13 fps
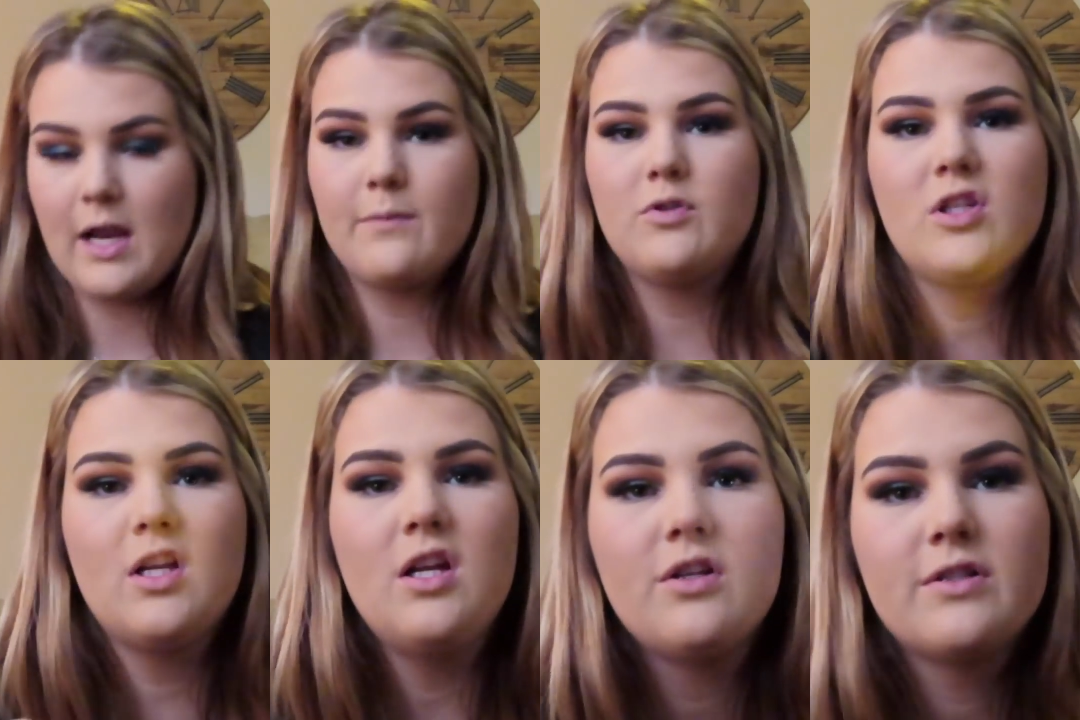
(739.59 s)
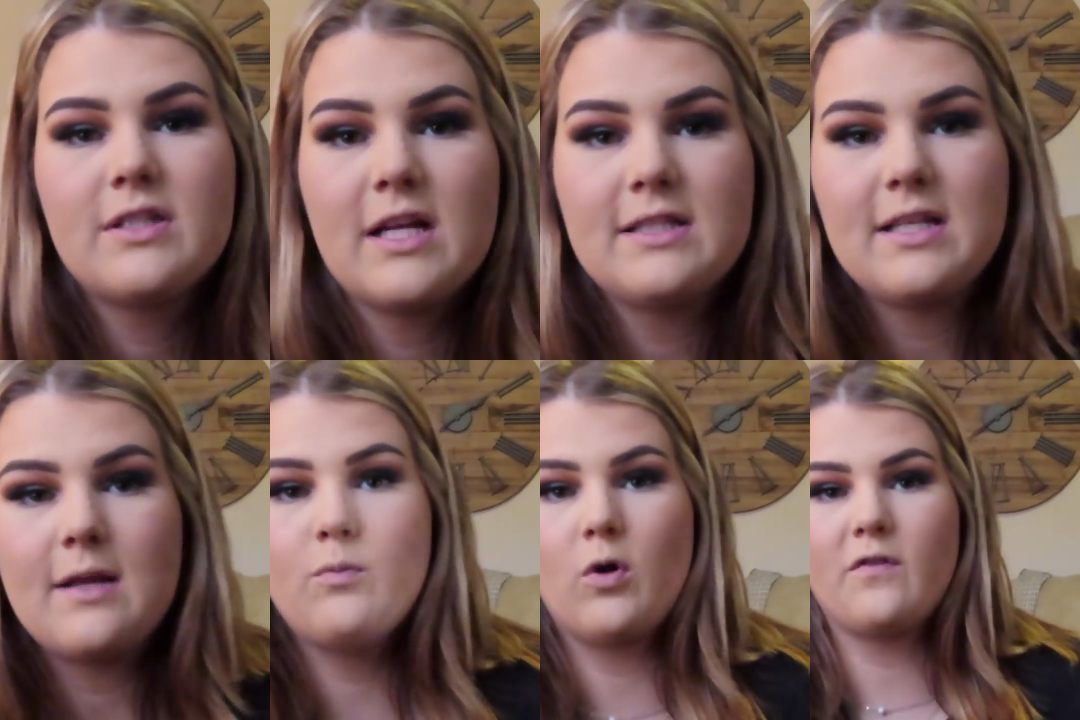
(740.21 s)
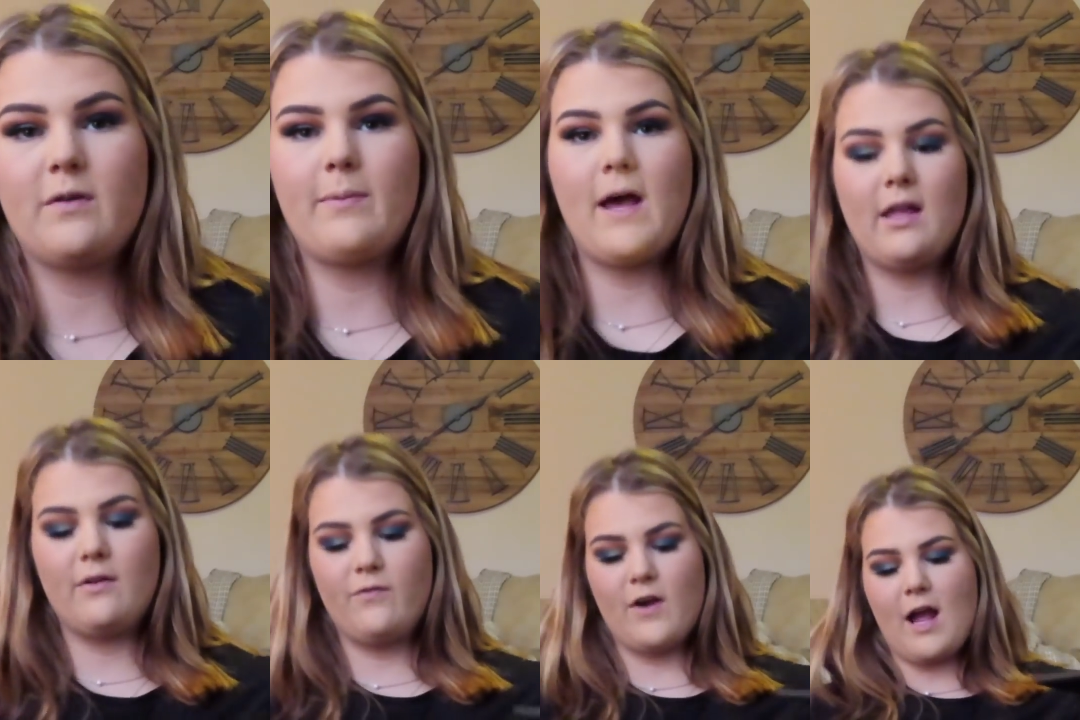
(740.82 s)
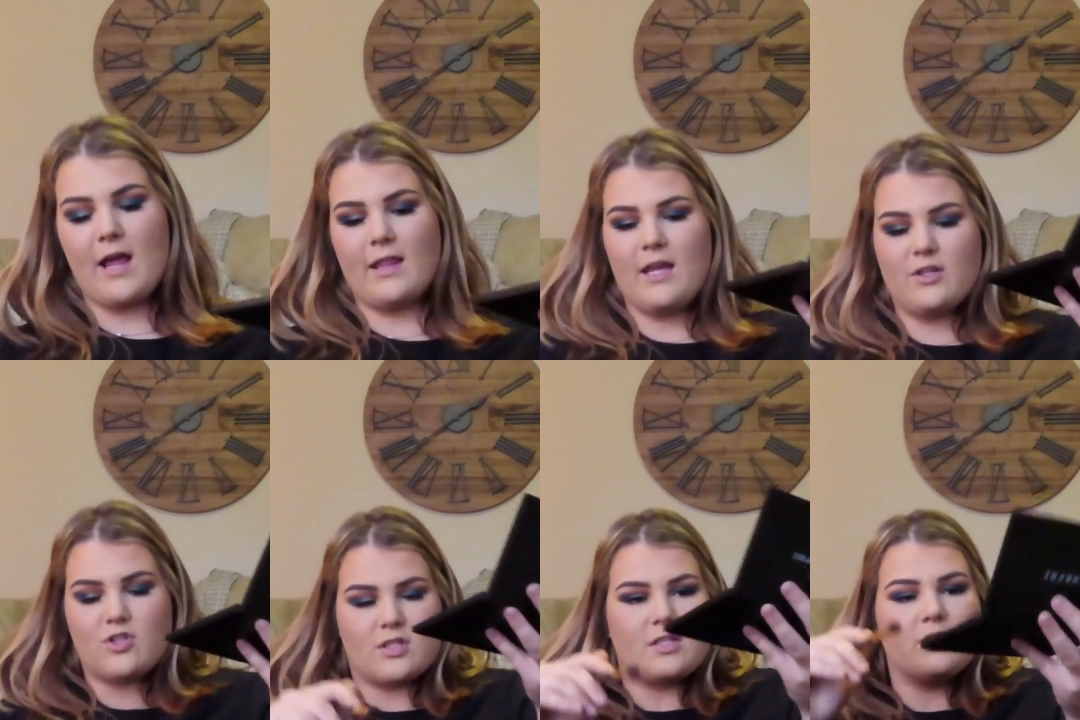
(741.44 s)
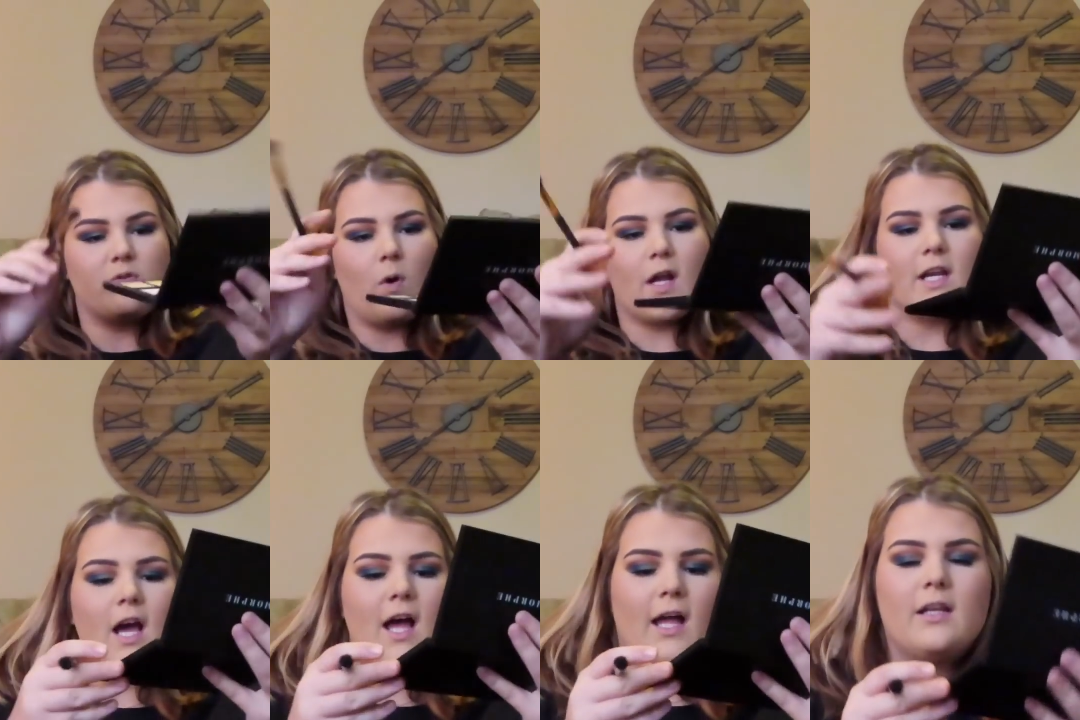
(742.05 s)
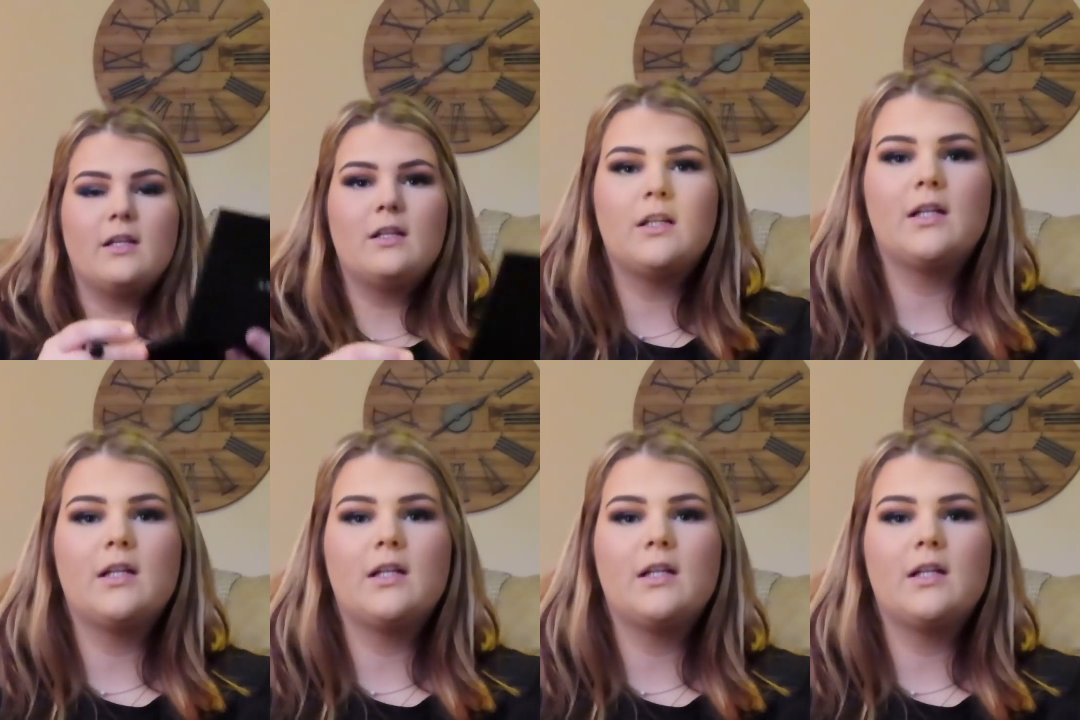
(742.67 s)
I'm just going to use that same Morphe palette for highlight, just because why not?